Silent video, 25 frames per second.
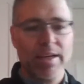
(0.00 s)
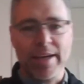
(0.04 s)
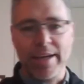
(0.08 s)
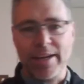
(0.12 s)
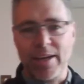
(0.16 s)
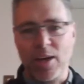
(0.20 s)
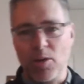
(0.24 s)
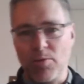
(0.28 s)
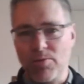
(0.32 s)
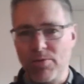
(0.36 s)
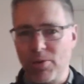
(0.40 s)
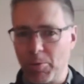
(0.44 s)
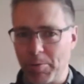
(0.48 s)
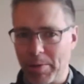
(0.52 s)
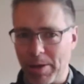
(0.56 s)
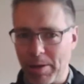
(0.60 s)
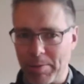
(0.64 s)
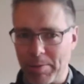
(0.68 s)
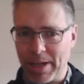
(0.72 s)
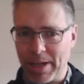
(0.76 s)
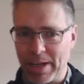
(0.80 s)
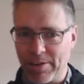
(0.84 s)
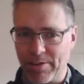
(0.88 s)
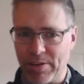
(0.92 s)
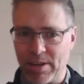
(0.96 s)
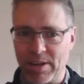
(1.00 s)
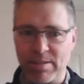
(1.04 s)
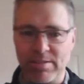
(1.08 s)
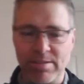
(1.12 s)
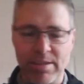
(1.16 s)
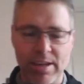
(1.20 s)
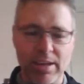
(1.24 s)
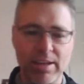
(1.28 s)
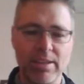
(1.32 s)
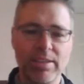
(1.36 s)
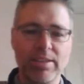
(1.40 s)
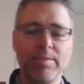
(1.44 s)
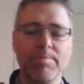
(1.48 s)
okay, hopefully you'll to hear in a
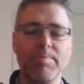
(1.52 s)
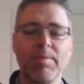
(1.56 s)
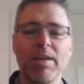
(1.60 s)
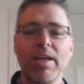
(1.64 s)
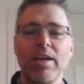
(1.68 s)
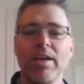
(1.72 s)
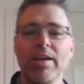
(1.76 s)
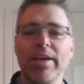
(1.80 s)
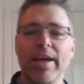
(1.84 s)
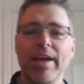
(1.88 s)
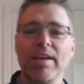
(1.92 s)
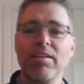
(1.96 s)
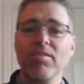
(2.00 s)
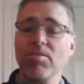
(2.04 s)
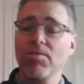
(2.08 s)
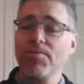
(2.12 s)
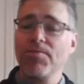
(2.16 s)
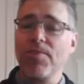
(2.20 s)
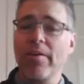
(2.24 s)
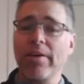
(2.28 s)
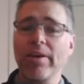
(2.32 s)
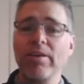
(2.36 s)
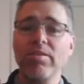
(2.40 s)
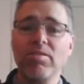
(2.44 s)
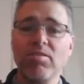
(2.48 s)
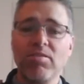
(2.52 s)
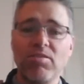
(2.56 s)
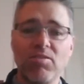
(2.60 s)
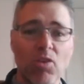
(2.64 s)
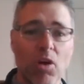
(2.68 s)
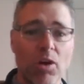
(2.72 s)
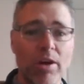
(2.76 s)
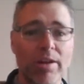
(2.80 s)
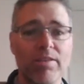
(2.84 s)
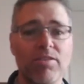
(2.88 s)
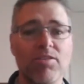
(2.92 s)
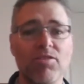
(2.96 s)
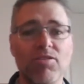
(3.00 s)
second. Okay, and it's a very
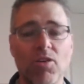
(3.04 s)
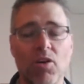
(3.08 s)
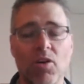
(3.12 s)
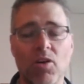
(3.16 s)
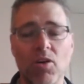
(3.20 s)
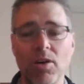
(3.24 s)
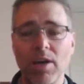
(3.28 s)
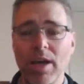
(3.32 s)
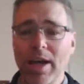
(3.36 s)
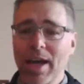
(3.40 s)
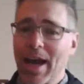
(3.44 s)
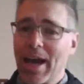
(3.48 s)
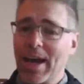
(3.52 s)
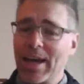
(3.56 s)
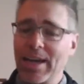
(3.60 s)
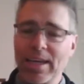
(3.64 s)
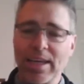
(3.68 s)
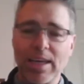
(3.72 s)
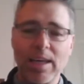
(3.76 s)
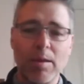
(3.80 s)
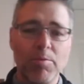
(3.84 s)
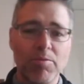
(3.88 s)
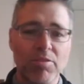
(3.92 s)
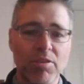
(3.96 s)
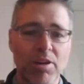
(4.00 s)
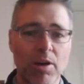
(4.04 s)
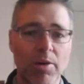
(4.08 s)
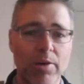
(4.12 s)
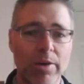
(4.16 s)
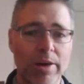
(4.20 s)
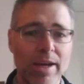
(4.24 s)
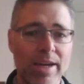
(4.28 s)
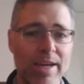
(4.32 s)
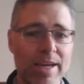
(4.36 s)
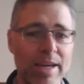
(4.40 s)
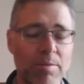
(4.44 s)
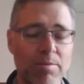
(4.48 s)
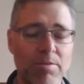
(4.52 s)
solid song, and it keeps
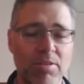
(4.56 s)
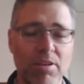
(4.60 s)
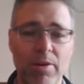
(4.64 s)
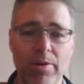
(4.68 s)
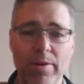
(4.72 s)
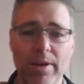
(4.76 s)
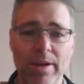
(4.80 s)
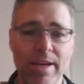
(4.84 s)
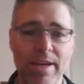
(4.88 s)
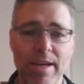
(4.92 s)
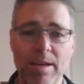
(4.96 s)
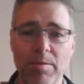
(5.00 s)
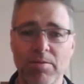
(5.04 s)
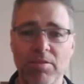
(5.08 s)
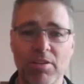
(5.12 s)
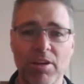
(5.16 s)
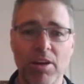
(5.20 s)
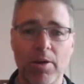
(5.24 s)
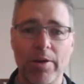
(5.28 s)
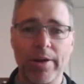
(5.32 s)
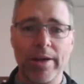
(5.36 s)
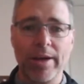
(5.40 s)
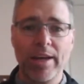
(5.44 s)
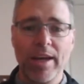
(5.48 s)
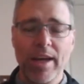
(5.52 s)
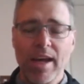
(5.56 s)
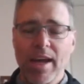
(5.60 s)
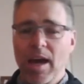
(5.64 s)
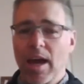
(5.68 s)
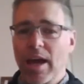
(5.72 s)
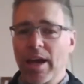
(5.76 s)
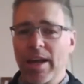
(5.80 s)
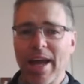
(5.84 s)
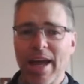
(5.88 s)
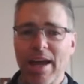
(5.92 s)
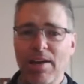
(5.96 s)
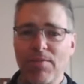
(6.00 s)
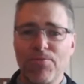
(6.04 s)
going and keeps going and keeps going,
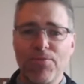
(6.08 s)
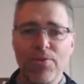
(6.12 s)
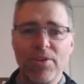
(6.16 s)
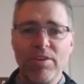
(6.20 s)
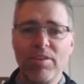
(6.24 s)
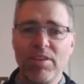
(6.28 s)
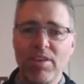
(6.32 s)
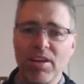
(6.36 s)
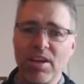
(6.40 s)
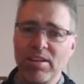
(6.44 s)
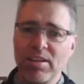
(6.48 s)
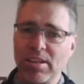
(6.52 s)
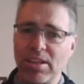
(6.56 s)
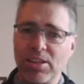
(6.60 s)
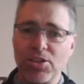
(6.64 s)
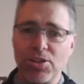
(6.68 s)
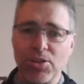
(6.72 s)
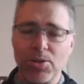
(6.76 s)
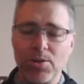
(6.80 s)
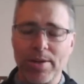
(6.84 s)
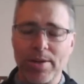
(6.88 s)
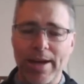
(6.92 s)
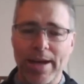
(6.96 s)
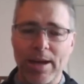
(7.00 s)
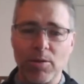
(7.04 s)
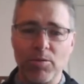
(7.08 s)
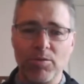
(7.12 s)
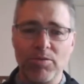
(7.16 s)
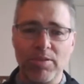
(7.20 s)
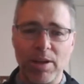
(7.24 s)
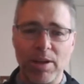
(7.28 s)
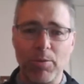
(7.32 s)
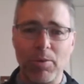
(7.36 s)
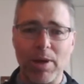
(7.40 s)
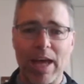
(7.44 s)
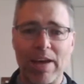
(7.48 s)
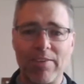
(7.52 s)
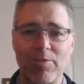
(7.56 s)
and every 32
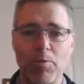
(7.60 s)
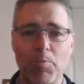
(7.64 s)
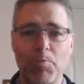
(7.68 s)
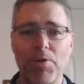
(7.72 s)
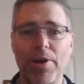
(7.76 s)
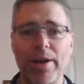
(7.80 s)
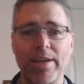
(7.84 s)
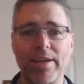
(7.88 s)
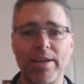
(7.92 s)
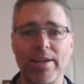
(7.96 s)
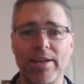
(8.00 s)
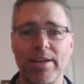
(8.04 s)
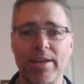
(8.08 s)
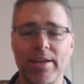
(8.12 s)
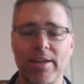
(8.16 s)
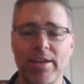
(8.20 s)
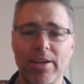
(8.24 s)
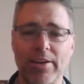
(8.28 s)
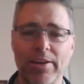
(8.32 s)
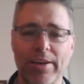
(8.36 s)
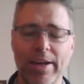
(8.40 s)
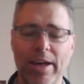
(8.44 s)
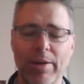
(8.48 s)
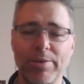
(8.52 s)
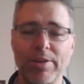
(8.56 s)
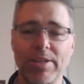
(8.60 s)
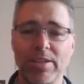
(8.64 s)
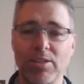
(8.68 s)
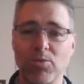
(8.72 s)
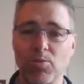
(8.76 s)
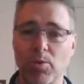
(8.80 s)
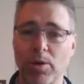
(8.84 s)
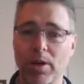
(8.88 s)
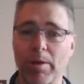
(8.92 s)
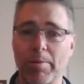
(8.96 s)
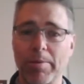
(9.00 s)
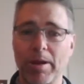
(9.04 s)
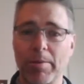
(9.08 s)
counts it will have a break, okay, which is
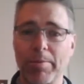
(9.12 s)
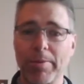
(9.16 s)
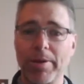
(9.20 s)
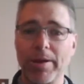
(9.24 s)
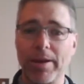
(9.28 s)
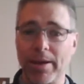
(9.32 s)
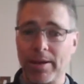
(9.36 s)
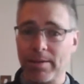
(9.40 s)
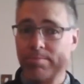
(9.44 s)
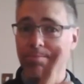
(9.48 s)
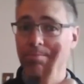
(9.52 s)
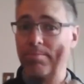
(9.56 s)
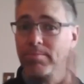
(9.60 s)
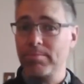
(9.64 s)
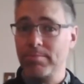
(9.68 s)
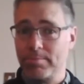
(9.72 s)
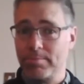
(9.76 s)
this one coming up here.